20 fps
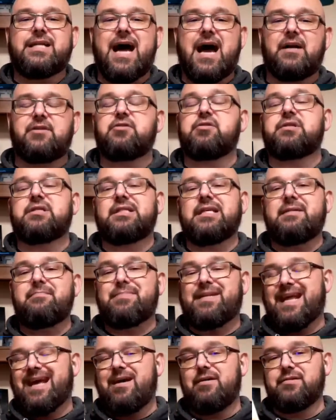Dr. Sleep
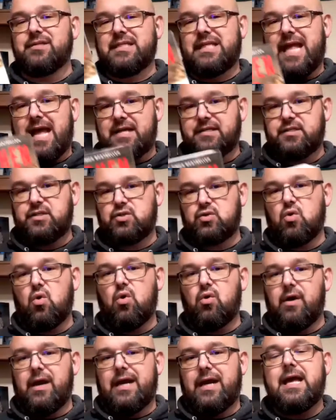tells that
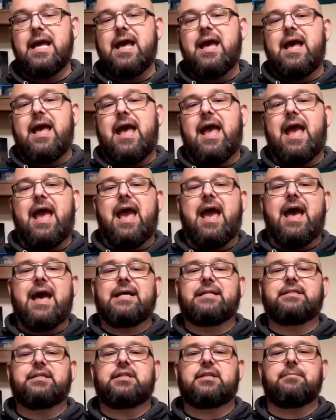story.
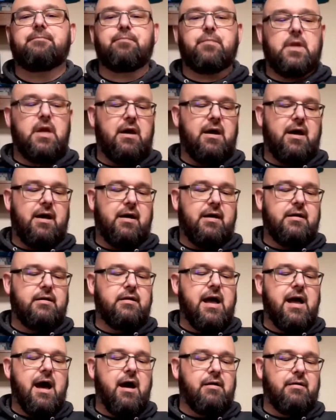And
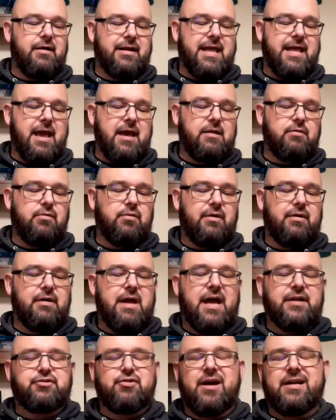again,
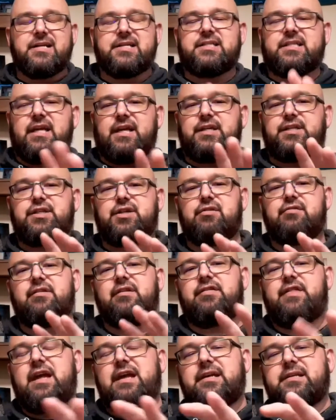I try to stick to
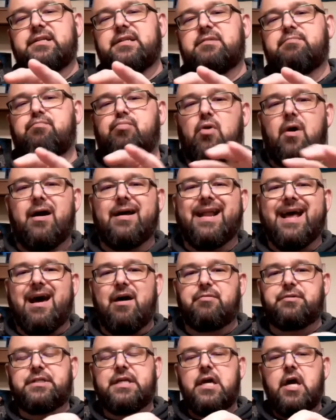the things brought
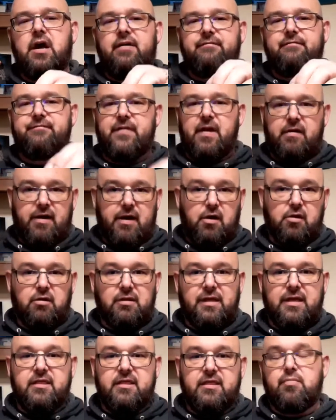out very
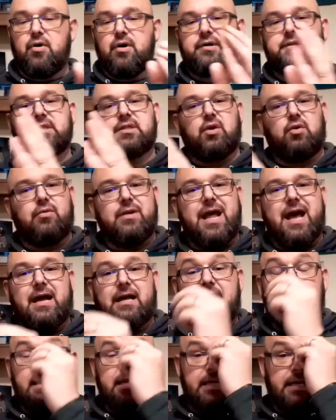early in the book, so not
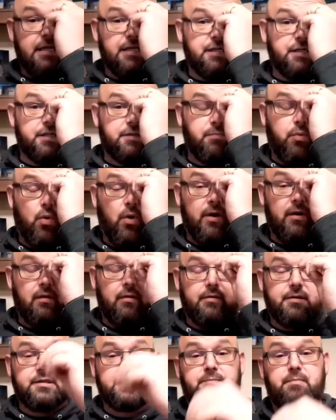getting into
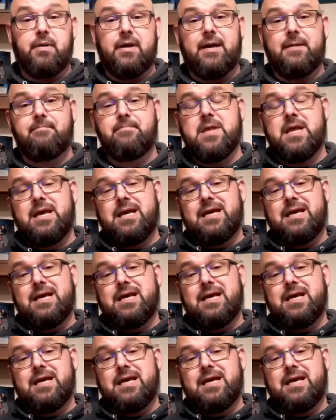spoilers. But